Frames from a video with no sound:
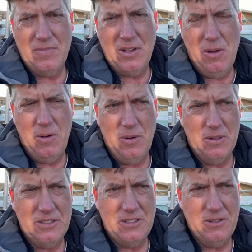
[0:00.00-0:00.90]
Coho
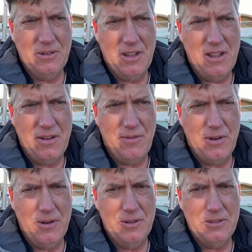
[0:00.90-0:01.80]
is certainly on the
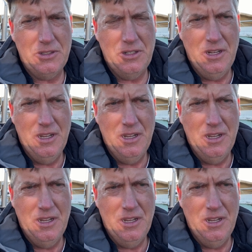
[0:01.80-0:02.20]
verge.